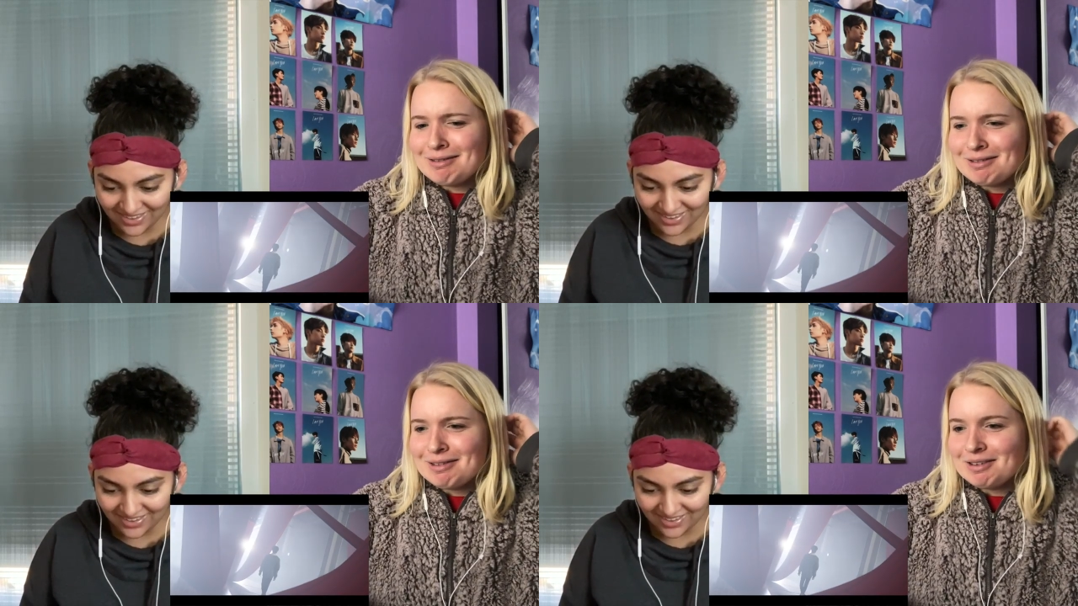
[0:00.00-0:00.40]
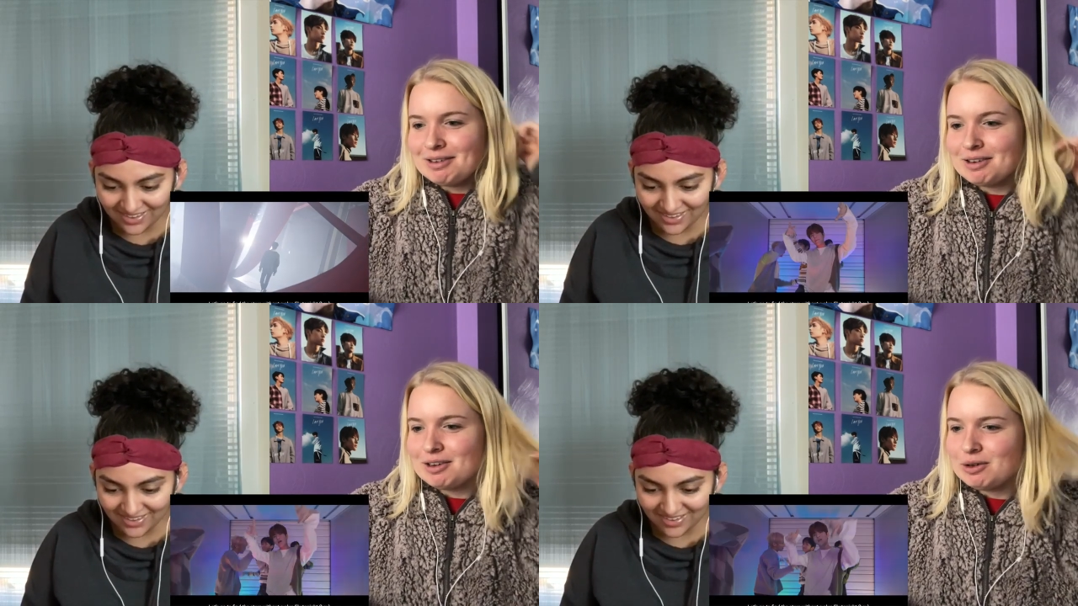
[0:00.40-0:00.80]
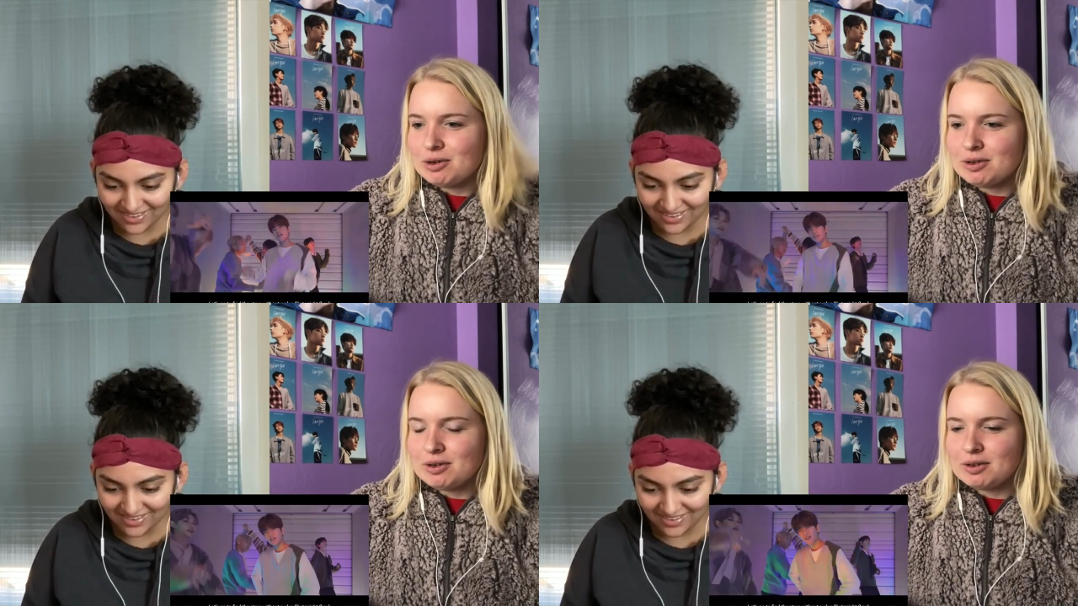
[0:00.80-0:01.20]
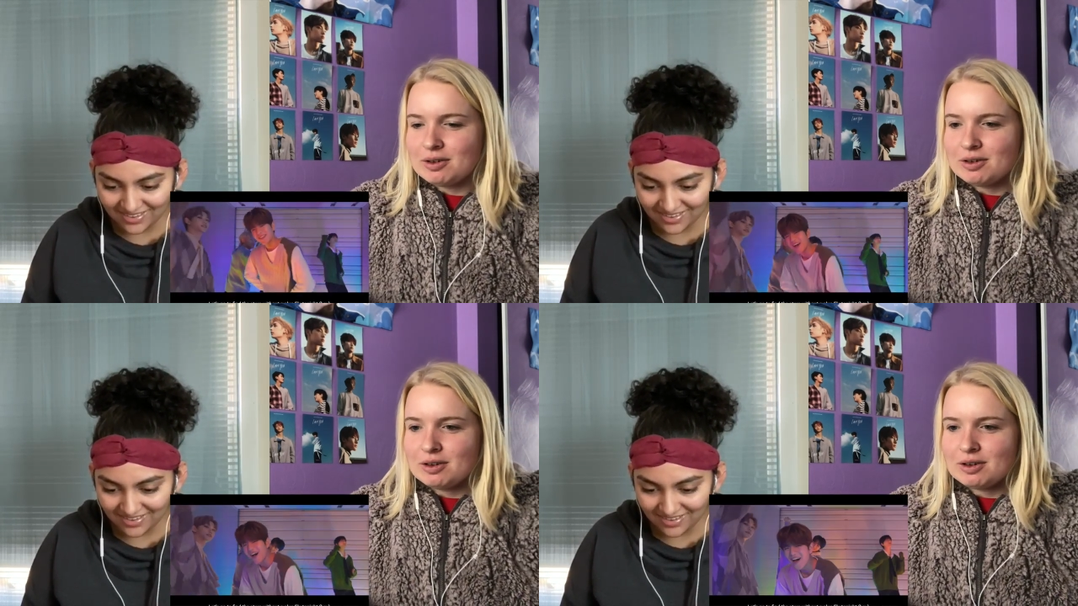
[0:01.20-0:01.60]

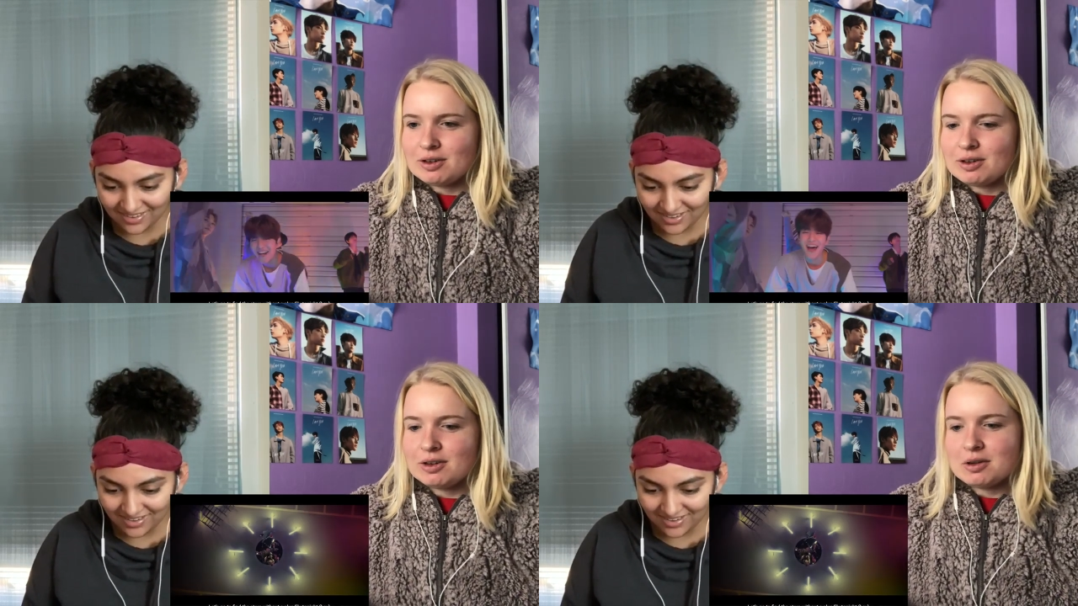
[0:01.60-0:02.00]
No one is speaking in this clip.